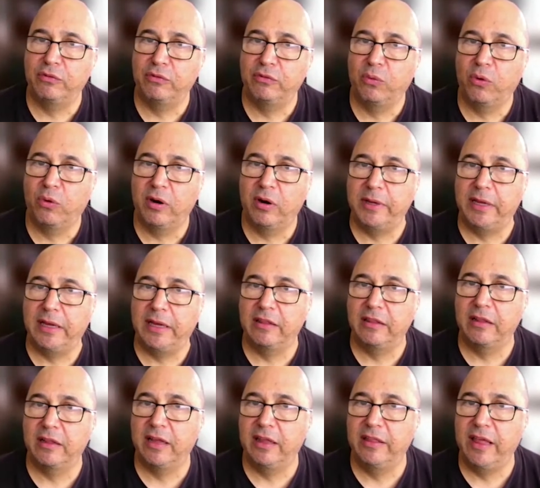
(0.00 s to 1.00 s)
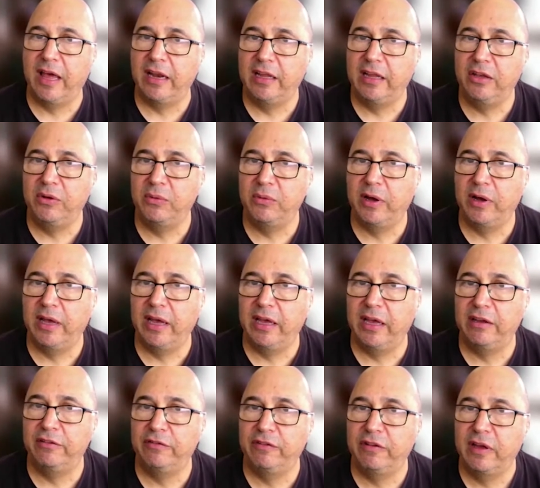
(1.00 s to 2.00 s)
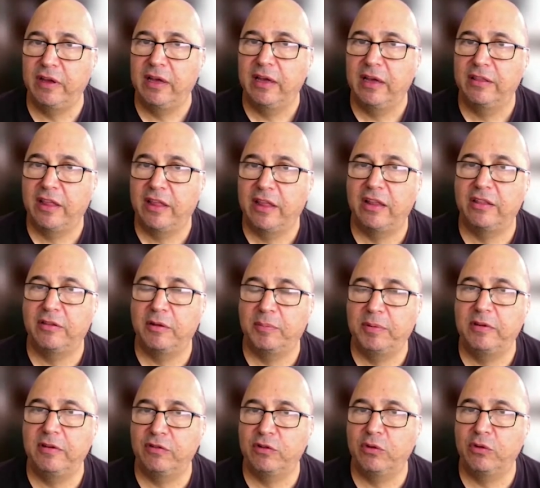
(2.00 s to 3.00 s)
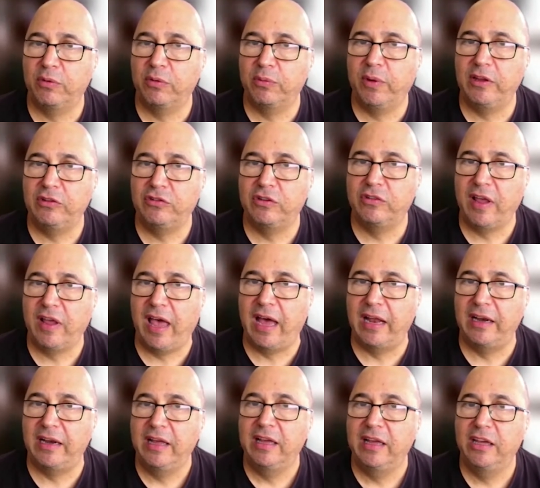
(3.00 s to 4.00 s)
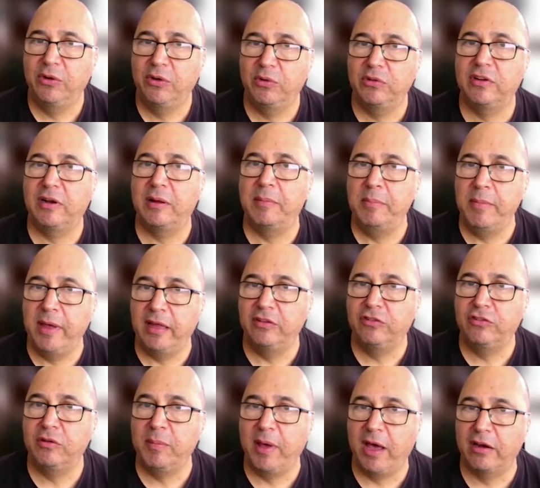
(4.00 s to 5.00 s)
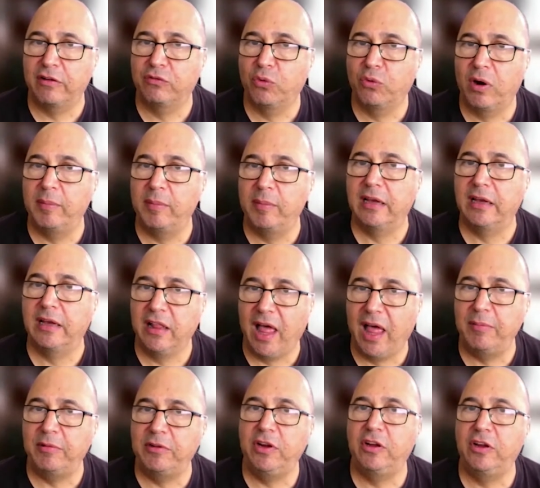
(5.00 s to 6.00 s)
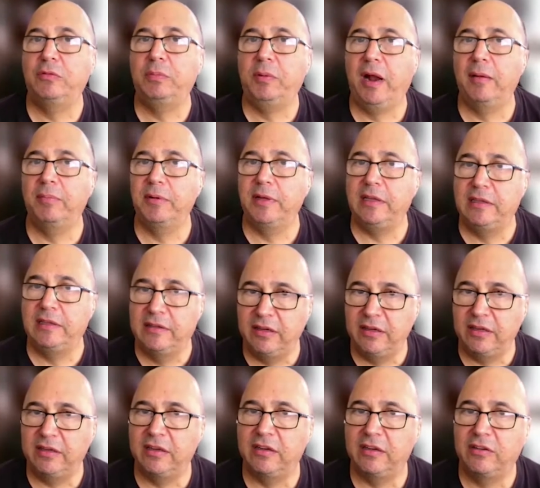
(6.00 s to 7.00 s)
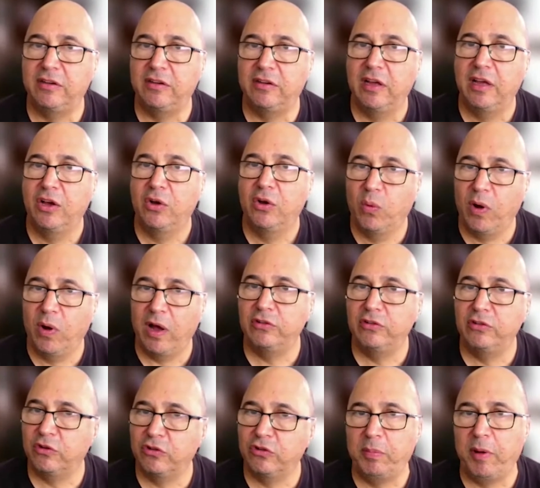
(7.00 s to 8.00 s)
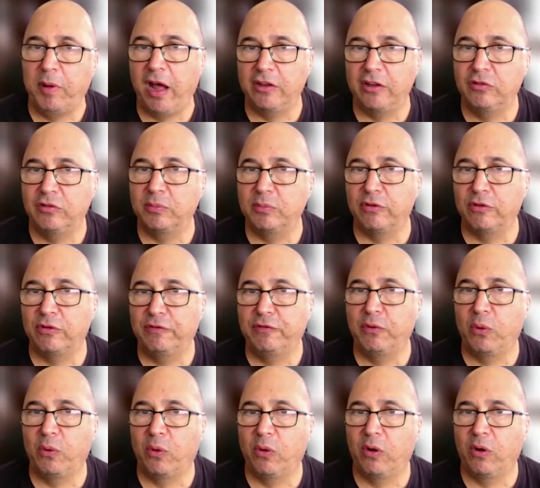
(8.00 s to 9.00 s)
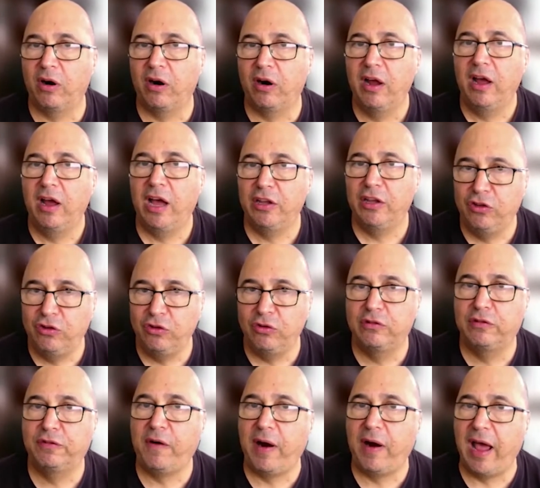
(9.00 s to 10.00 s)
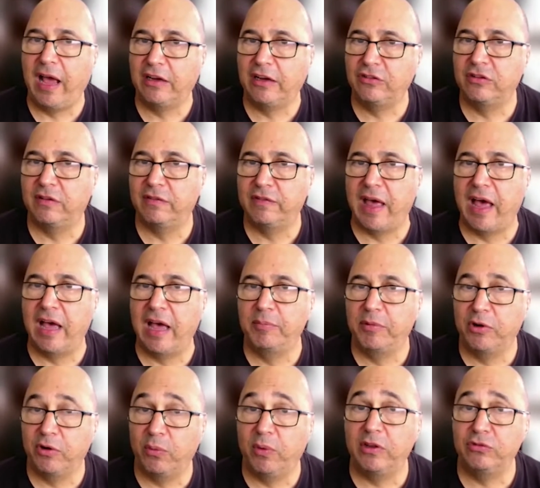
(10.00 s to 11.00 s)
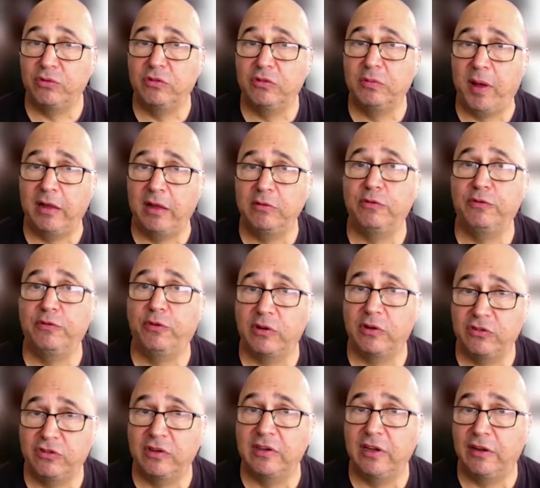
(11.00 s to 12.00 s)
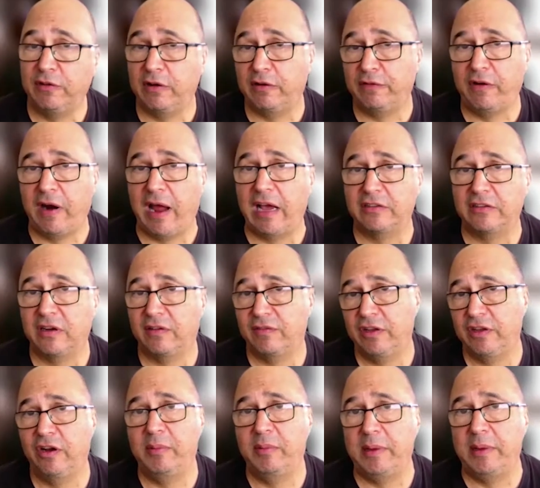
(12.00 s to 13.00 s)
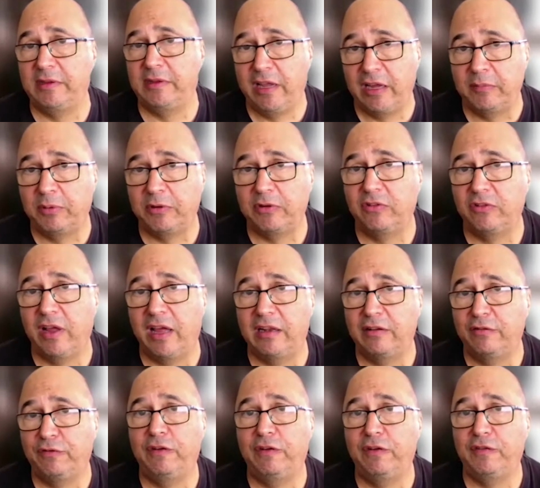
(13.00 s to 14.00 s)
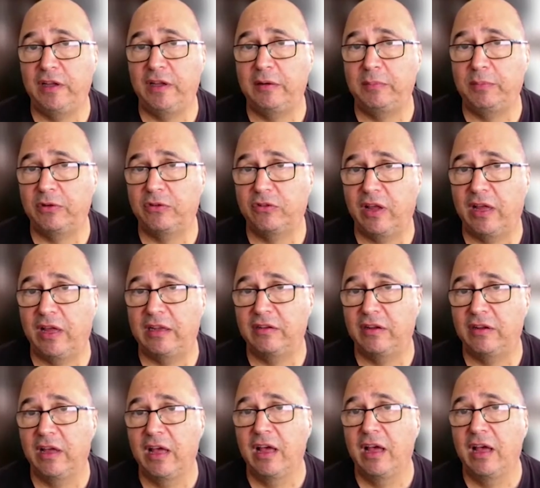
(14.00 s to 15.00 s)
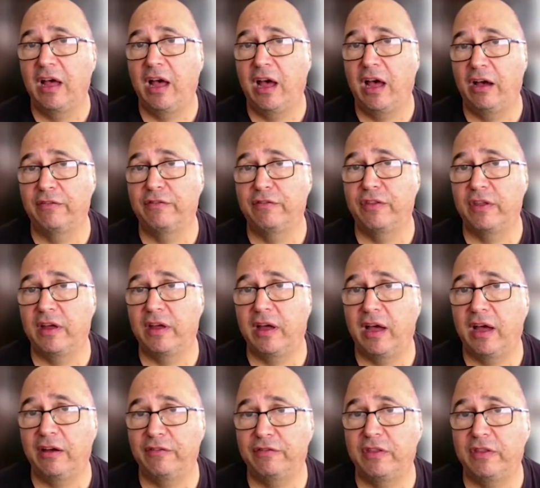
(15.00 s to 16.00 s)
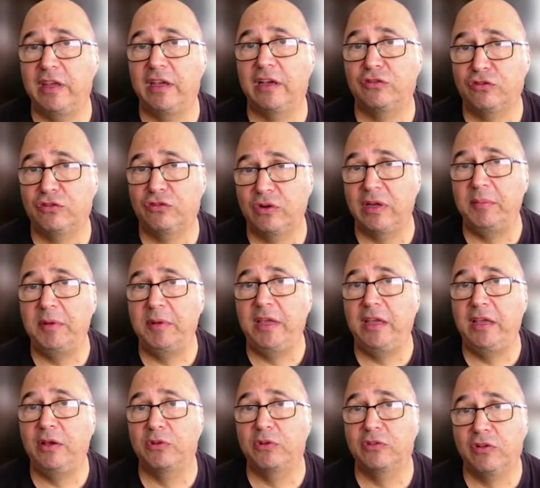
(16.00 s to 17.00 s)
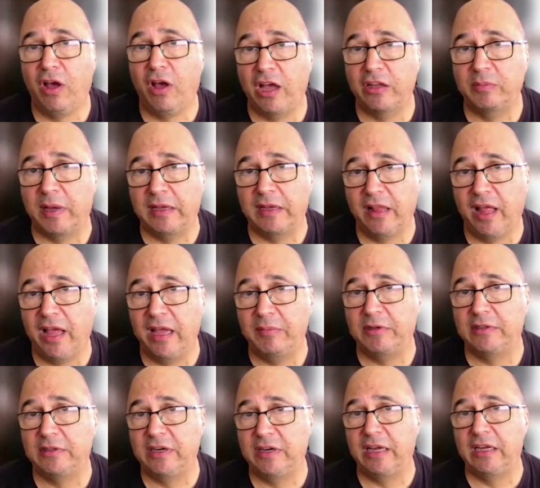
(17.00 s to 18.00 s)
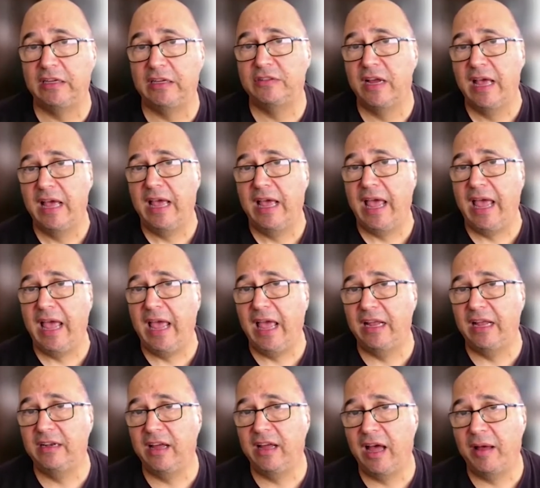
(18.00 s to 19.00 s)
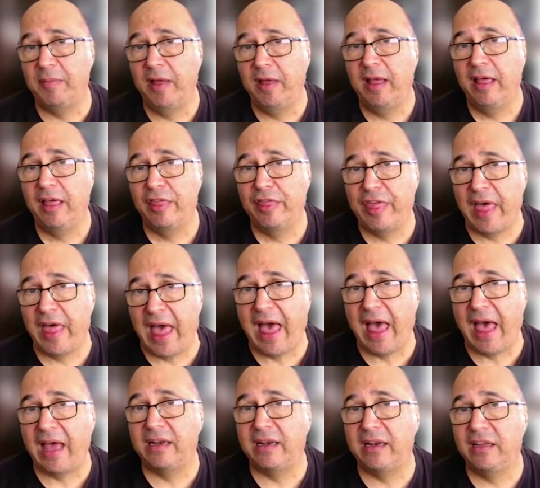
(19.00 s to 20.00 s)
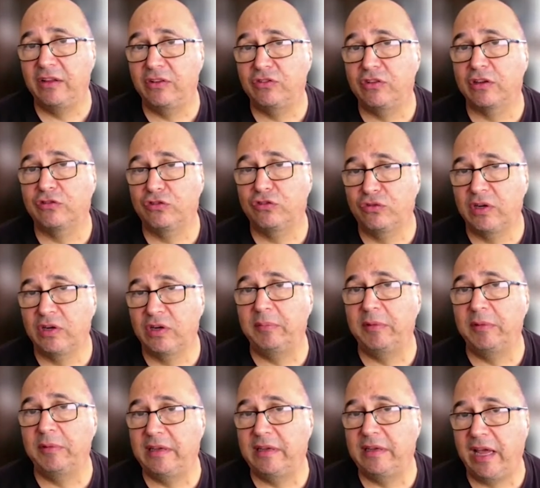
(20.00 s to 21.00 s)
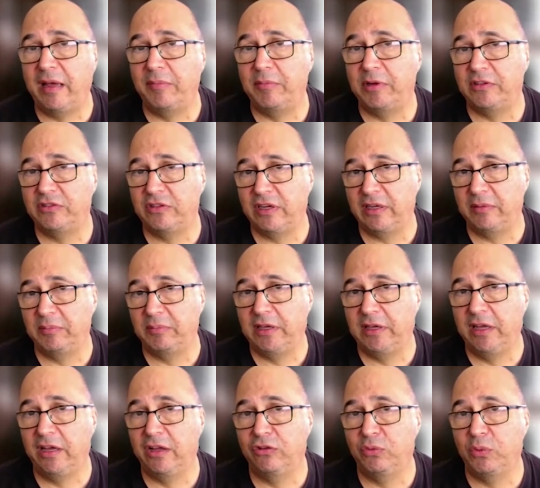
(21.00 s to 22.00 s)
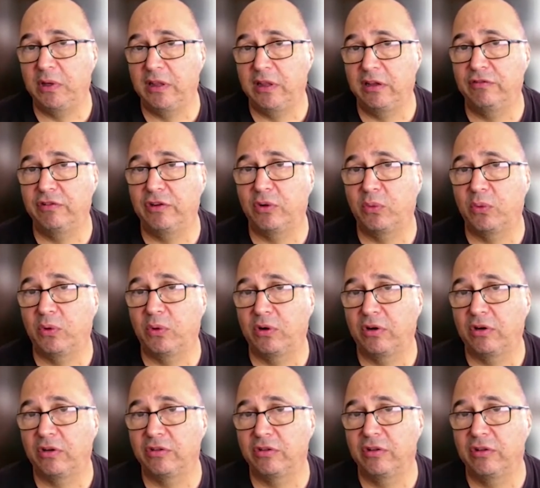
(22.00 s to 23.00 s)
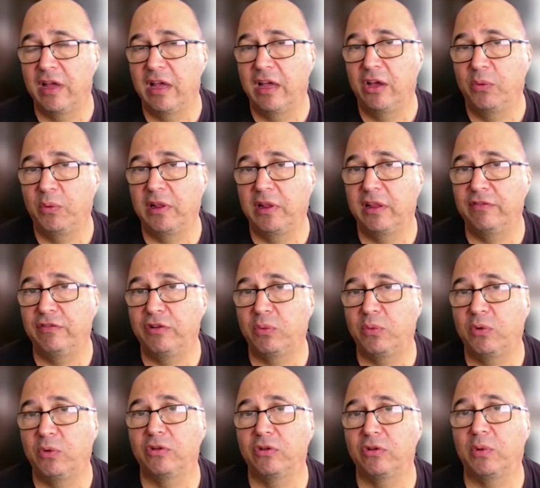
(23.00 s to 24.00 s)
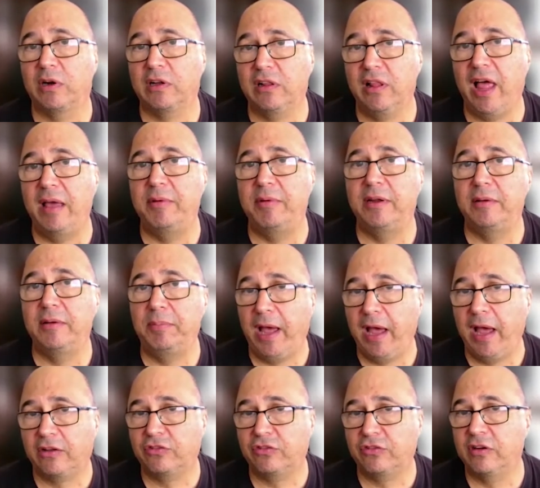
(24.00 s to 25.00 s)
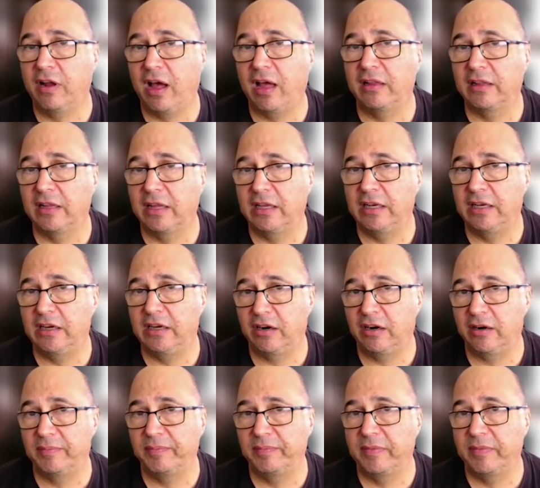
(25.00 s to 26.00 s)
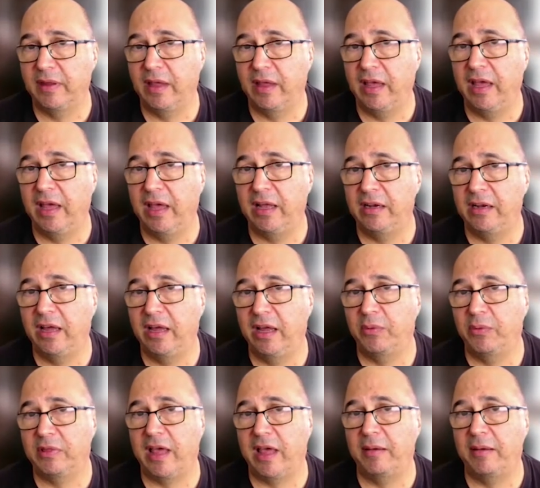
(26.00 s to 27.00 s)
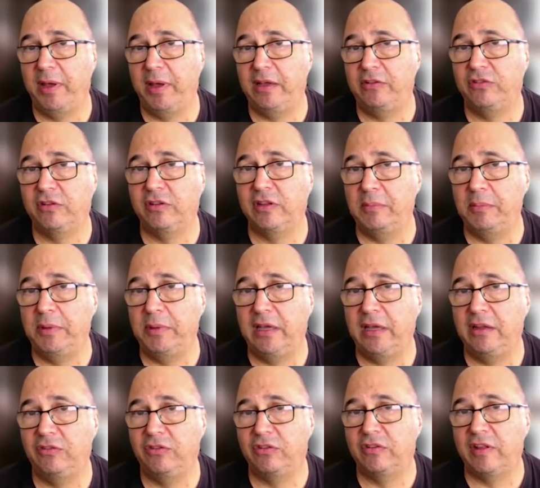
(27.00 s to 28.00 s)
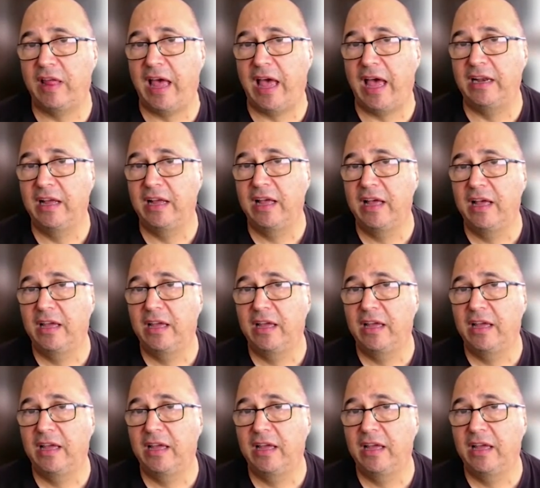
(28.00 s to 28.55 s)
of warming in that heat wave that the Pacific Northwest just had, it was an immense amount of warming. And climate change probably wasn't responsible for a huge fraction of that, but it was responsible for a significant fraction of it. Maybe 10%, 15% of the extreme heat was caused by climate change. And that is extremely damaging because we live in a world where climate impacts are nonlinear. And what that basically means is that,